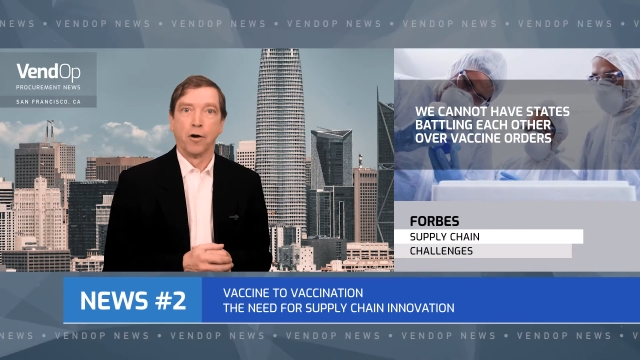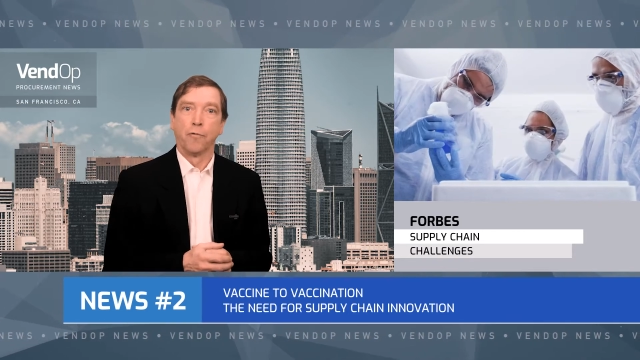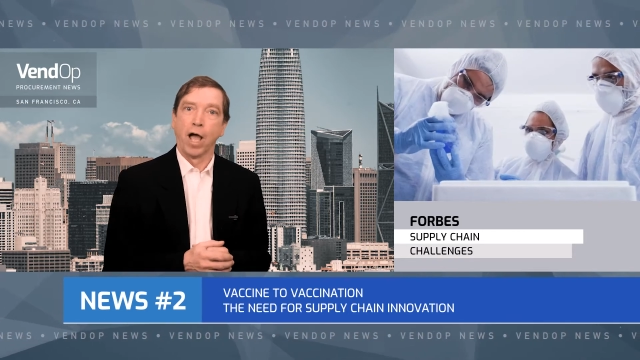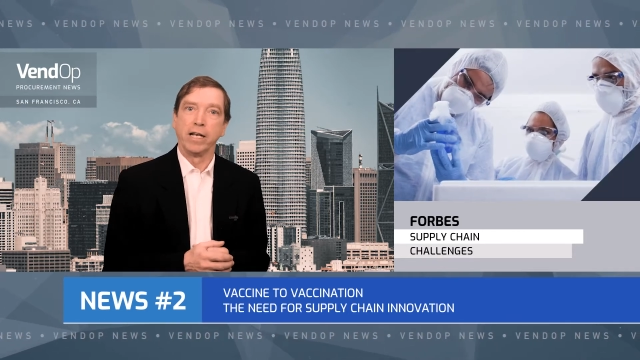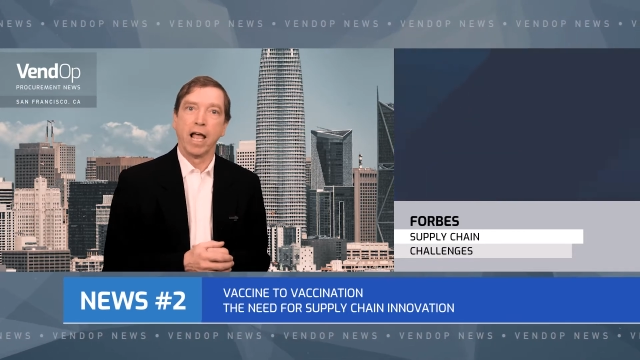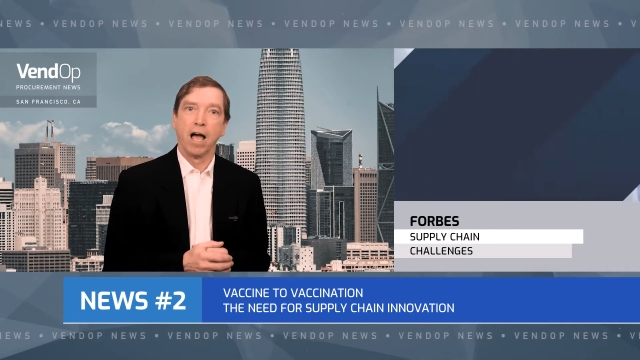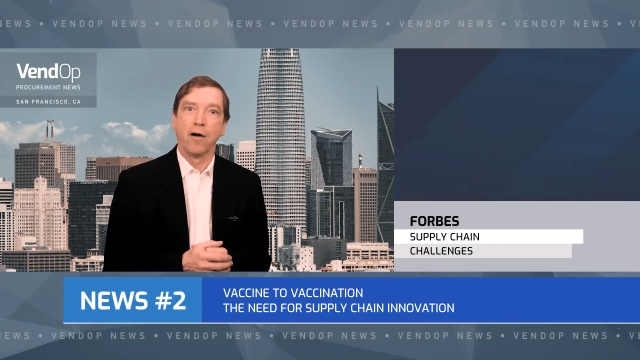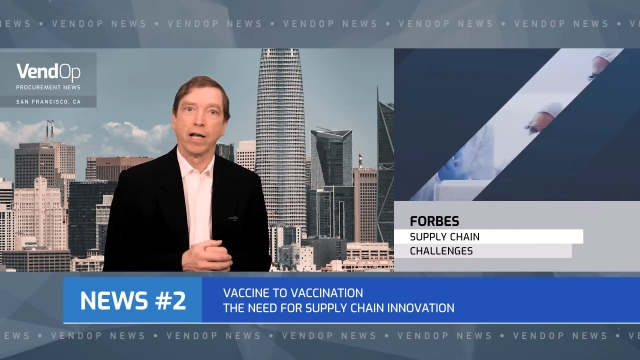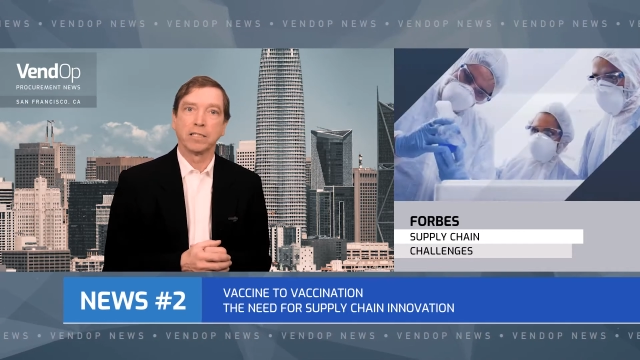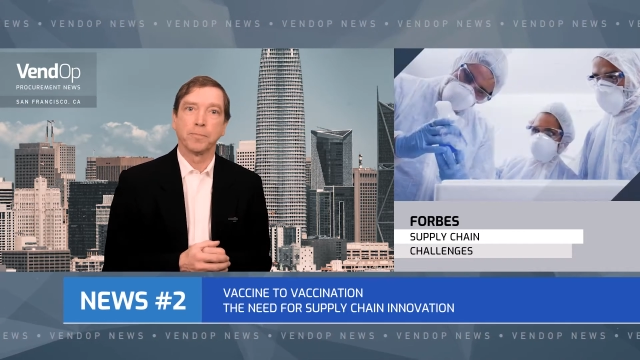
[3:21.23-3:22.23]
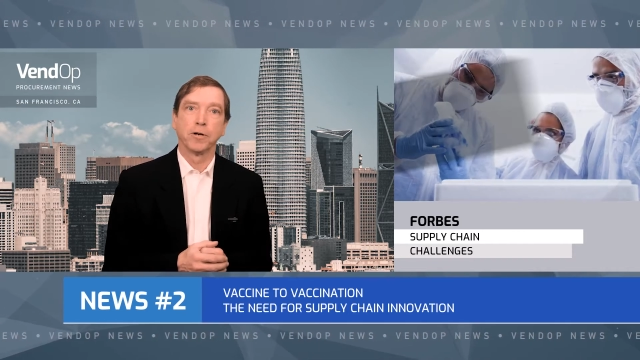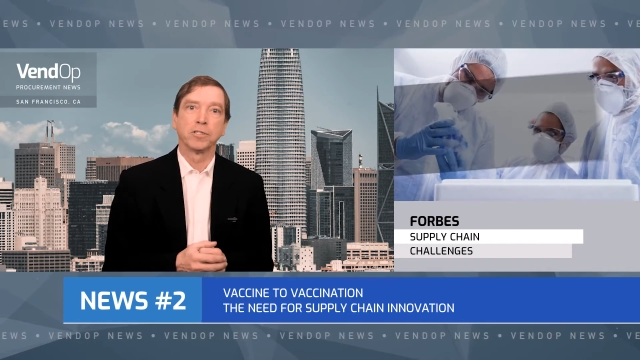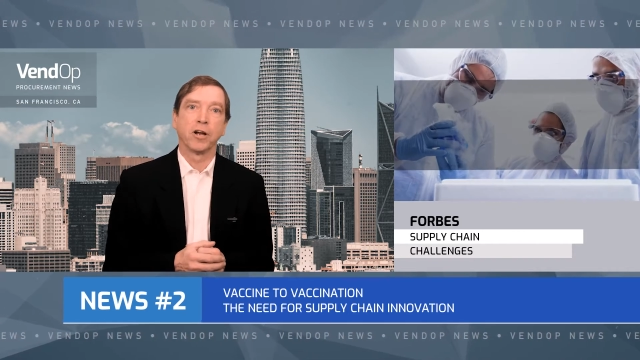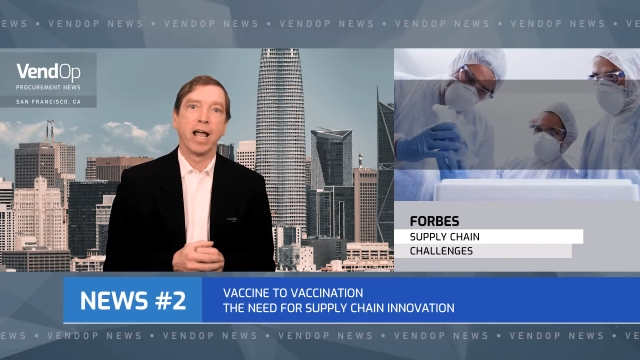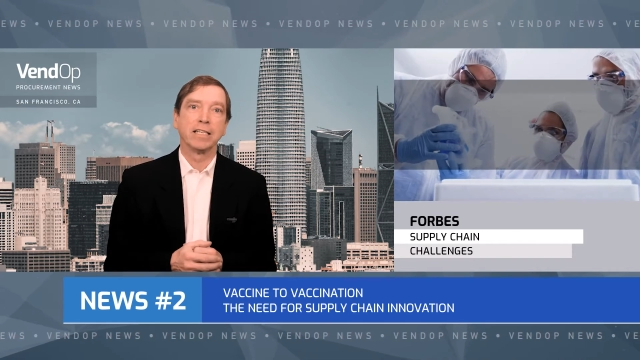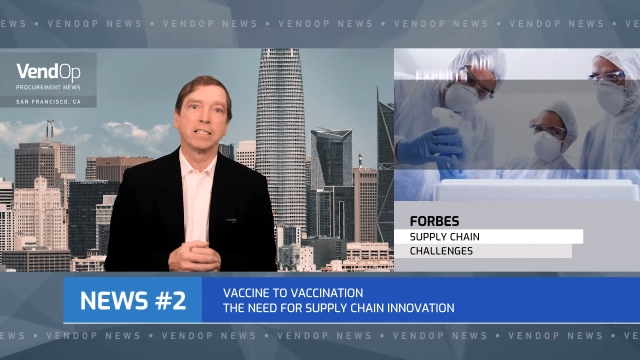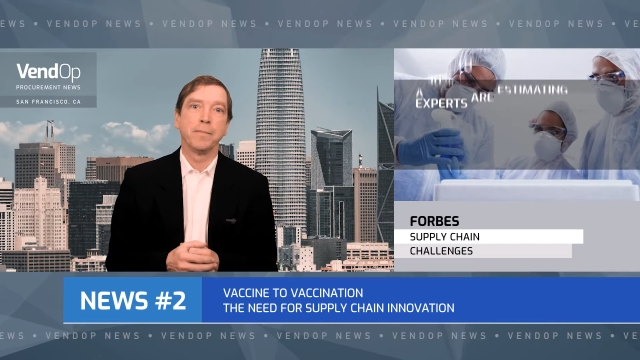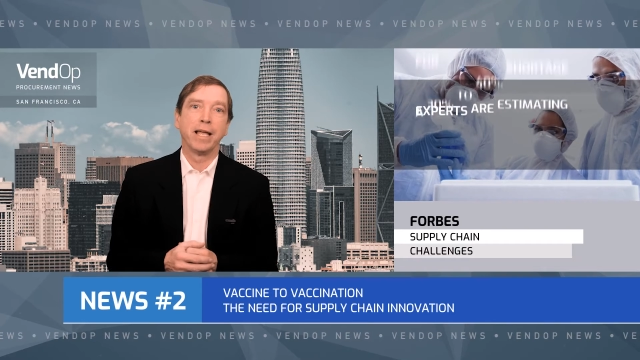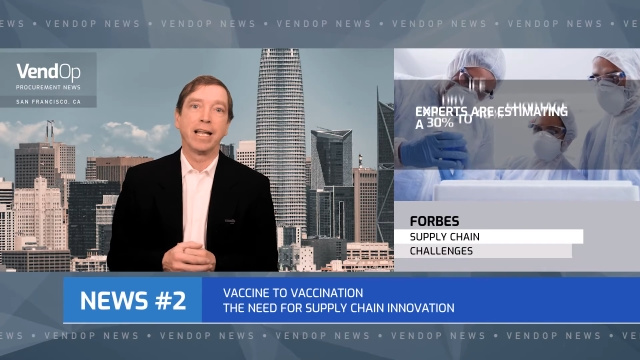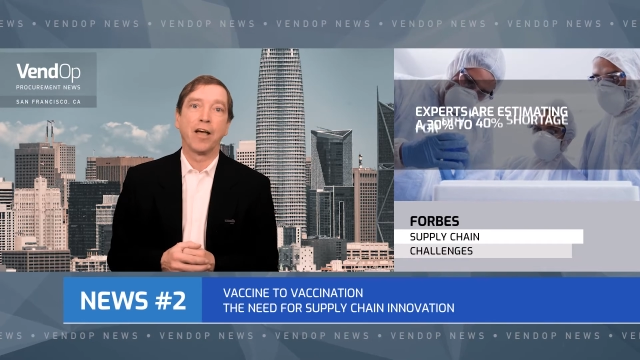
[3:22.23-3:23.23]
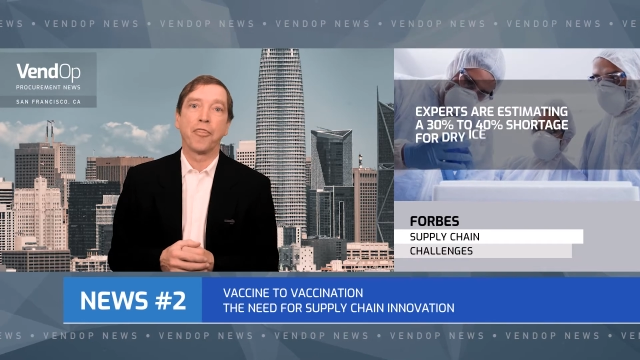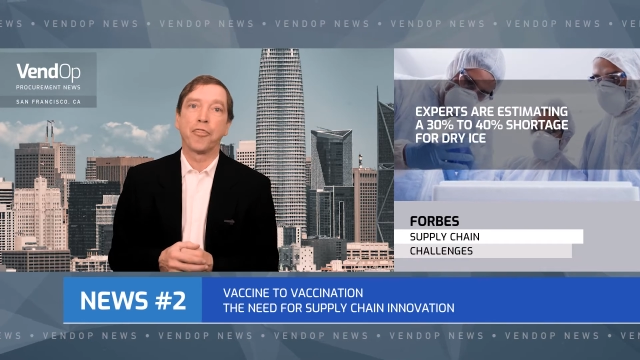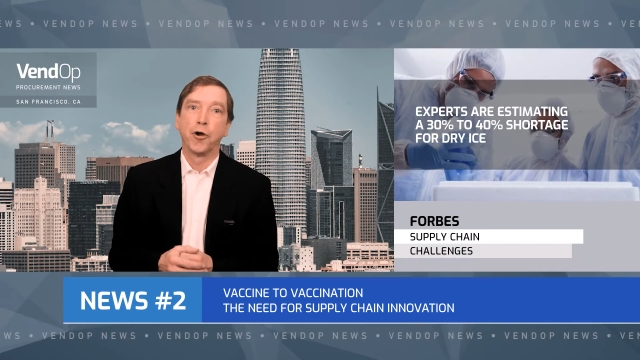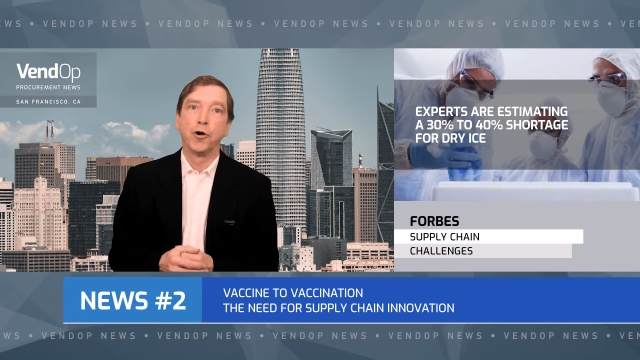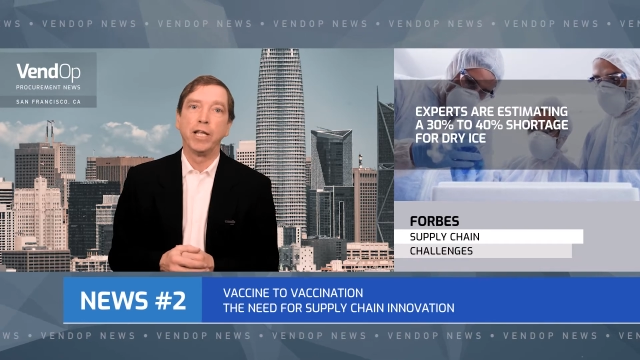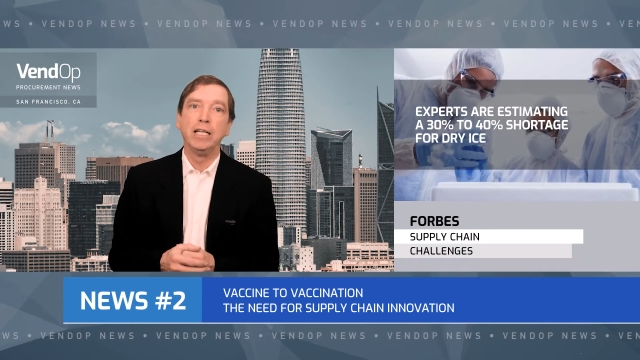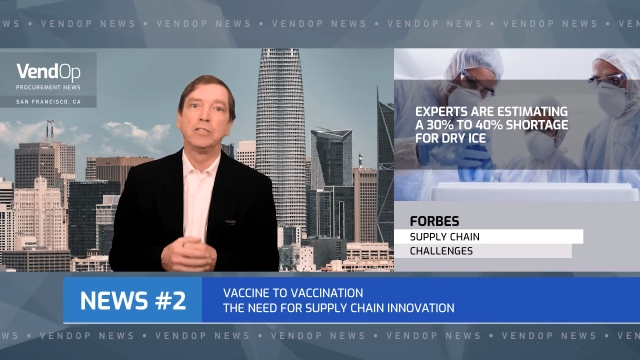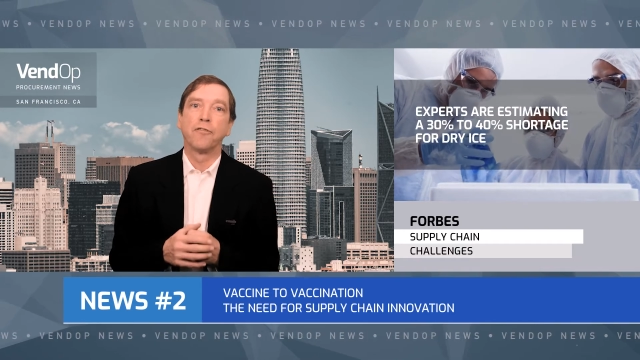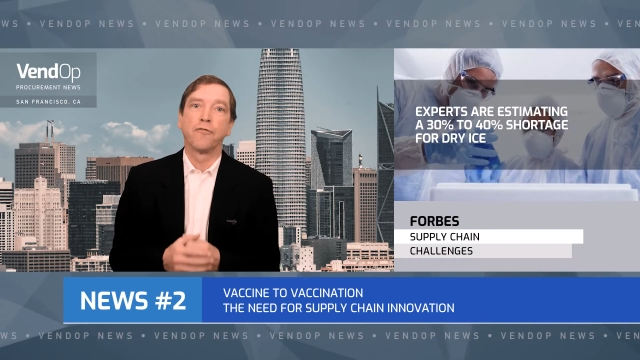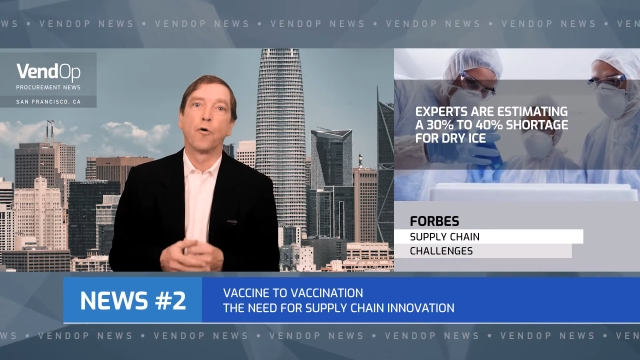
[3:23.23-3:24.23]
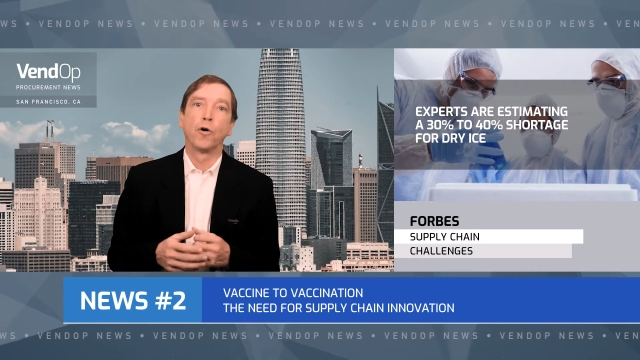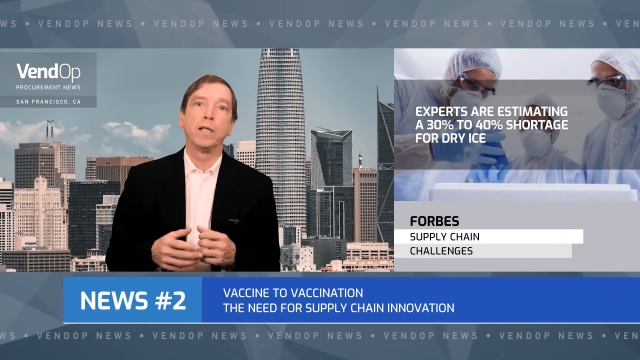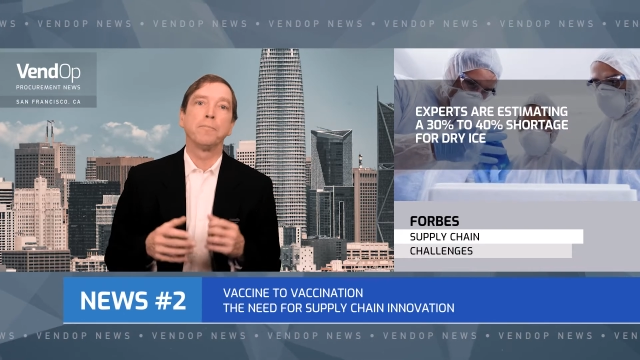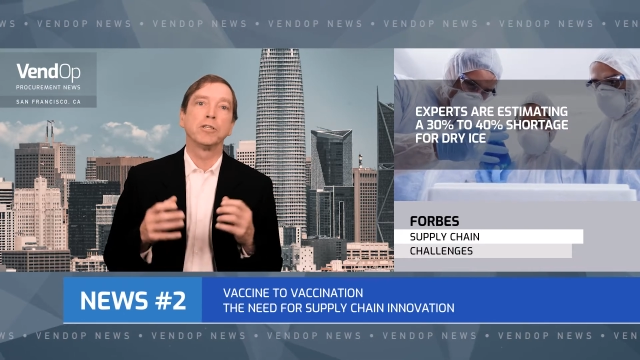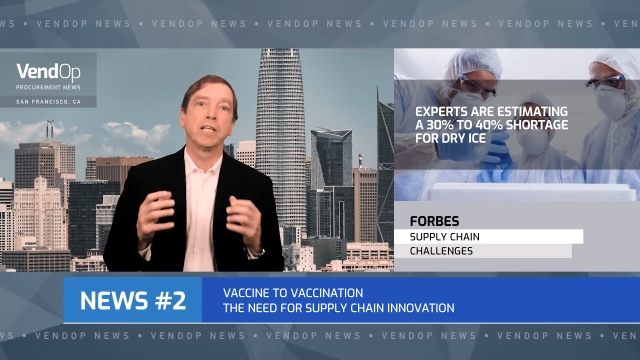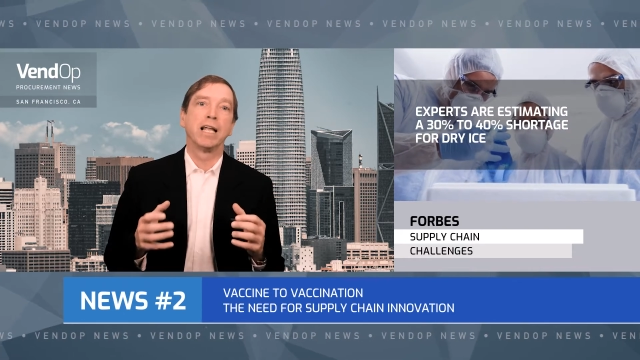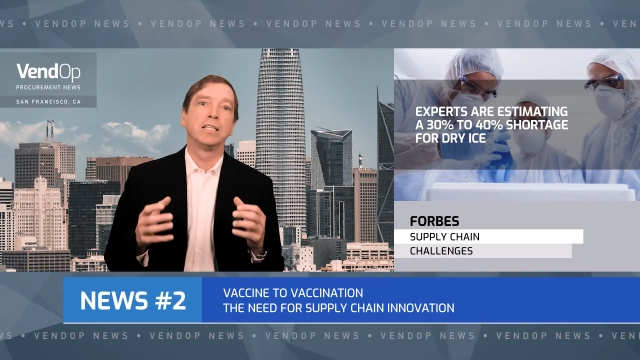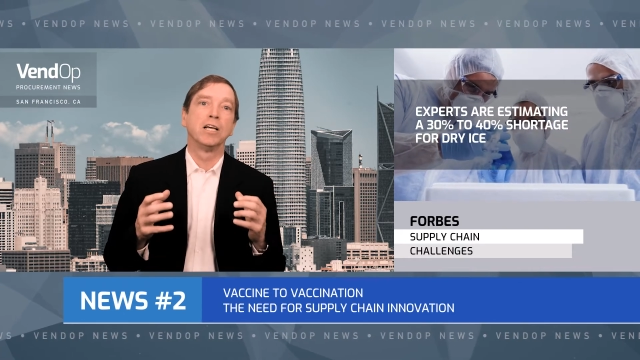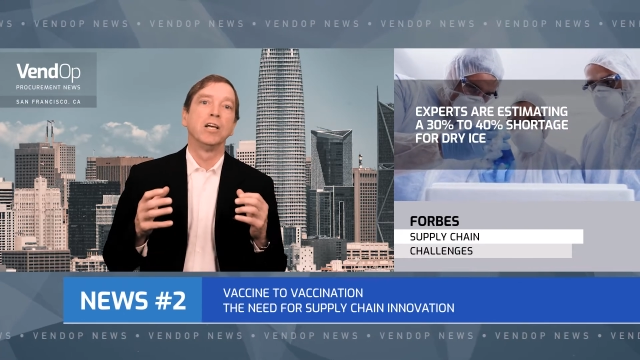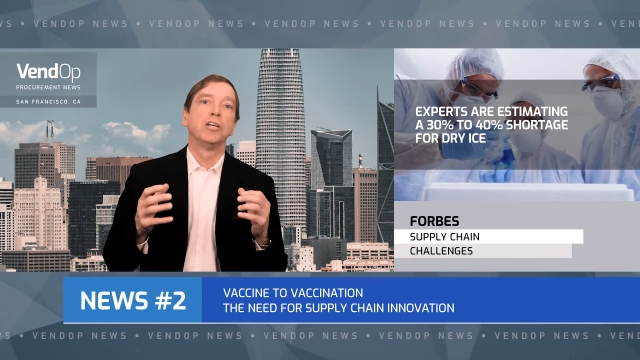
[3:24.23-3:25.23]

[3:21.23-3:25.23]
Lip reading: Right now, experts are estimating a 30 to 40%